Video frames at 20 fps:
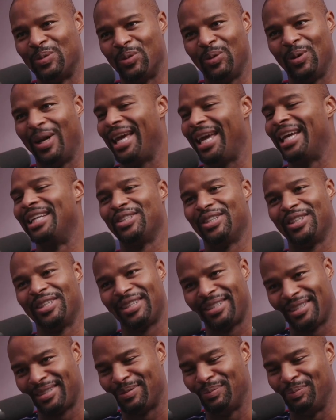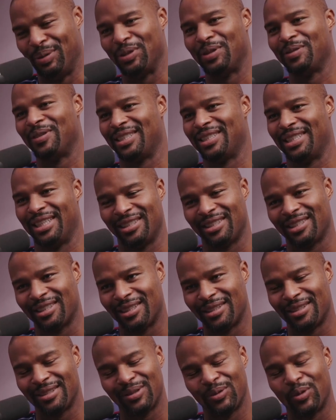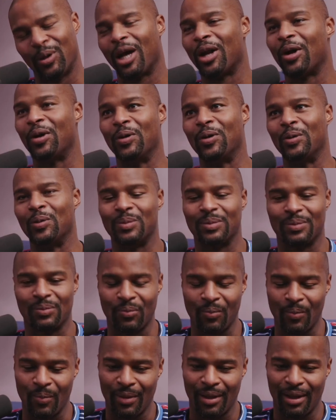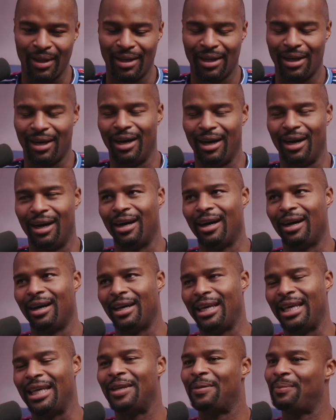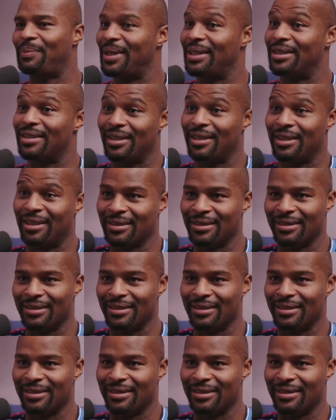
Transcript: we're injured, both of us injured, we're at home, eating pizza,